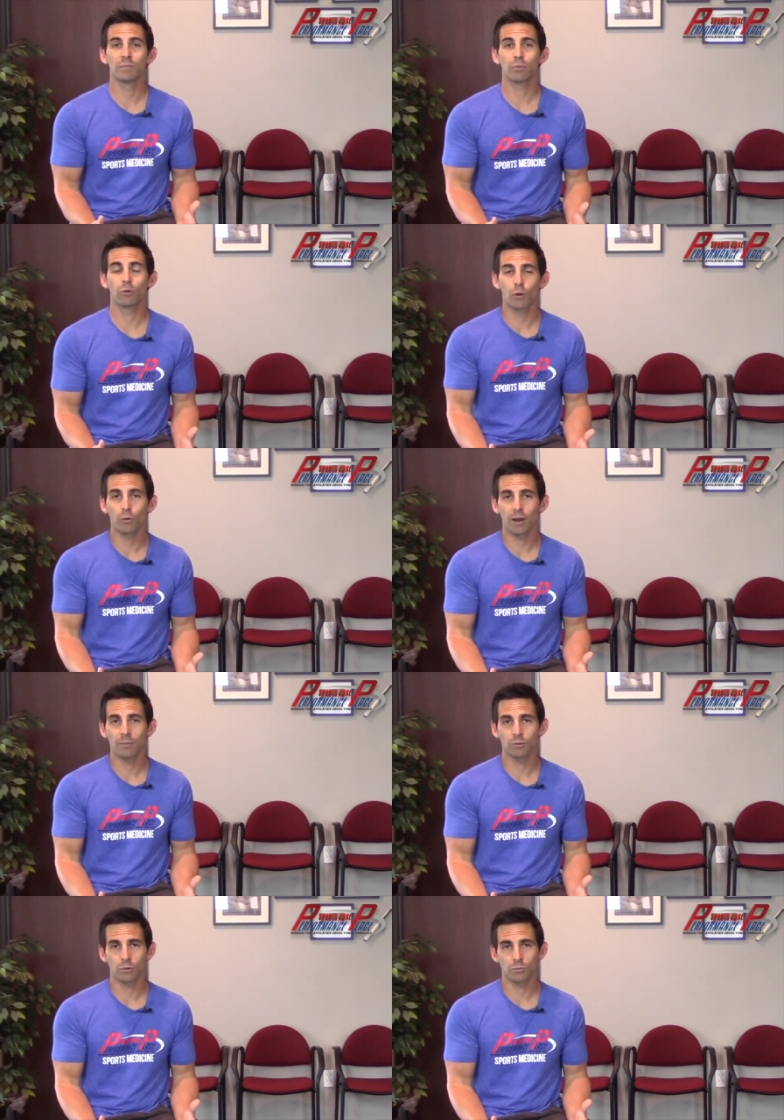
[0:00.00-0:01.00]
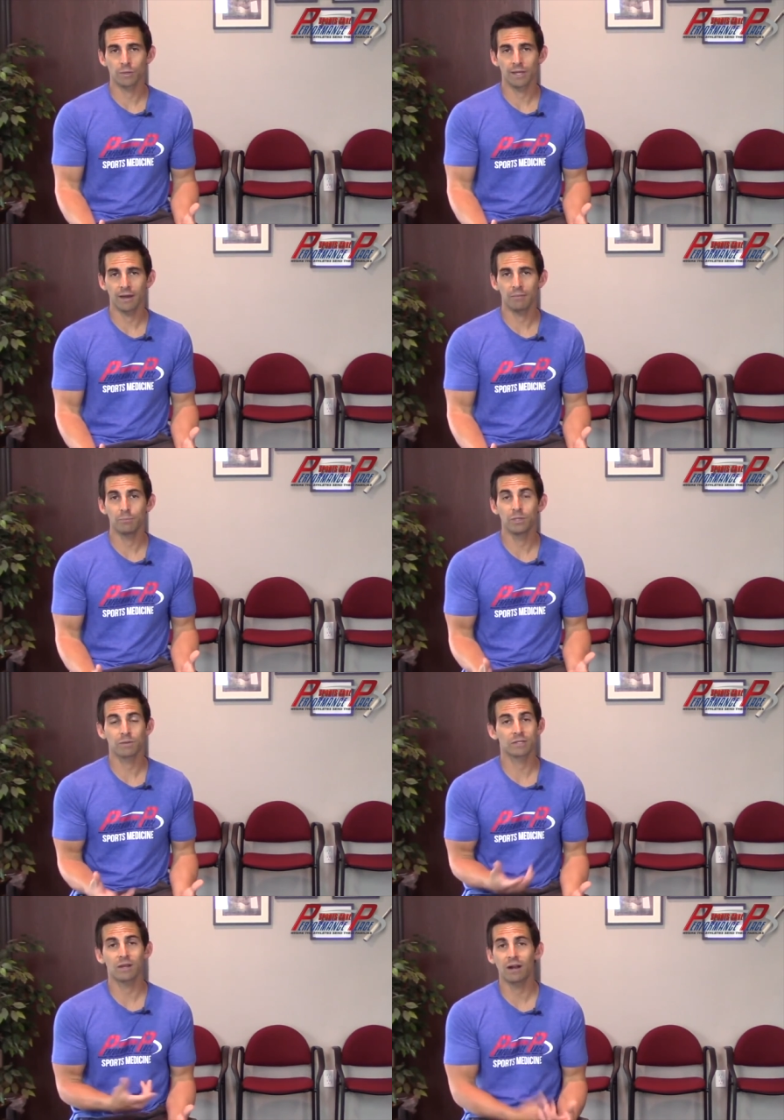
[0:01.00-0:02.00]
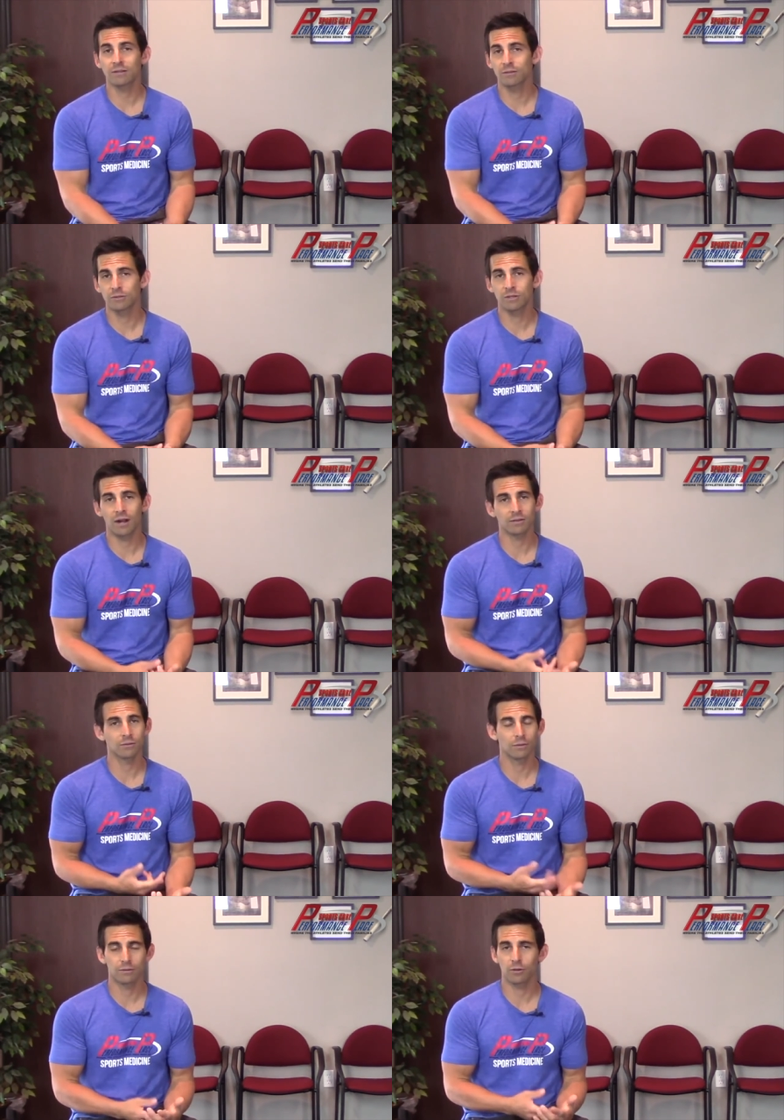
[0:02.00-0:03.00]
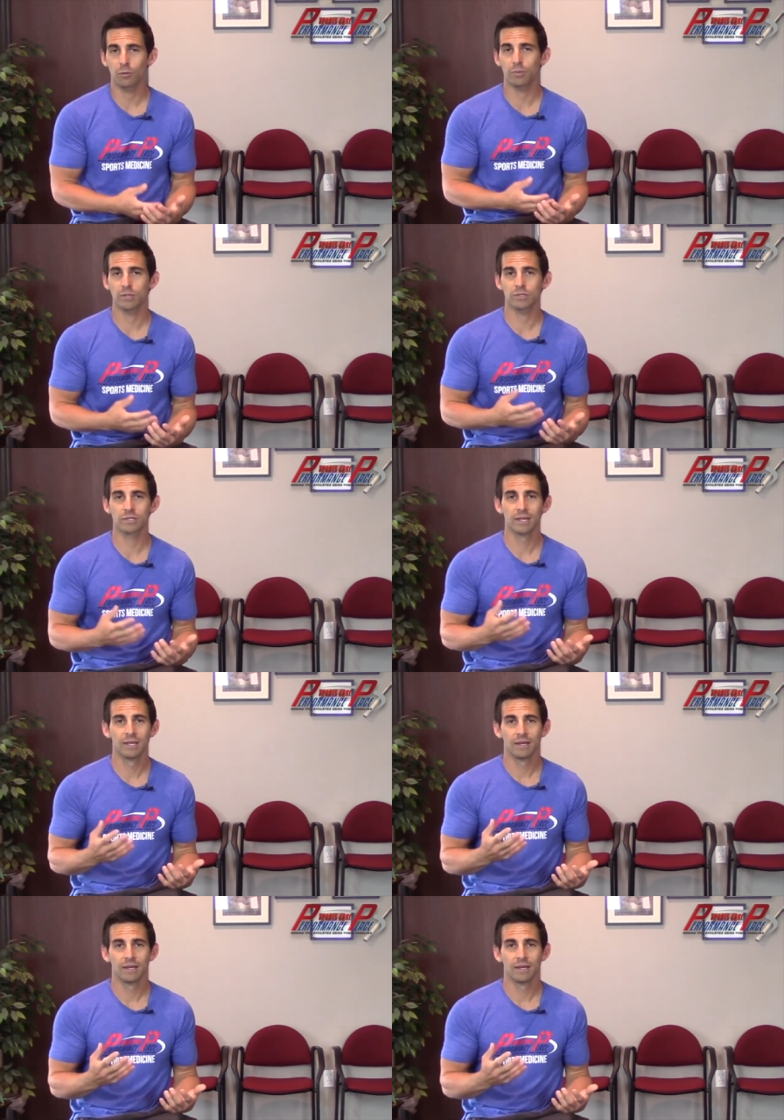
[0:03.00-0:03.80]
to program their own rehab, be able to talk to their doctor, their therapist,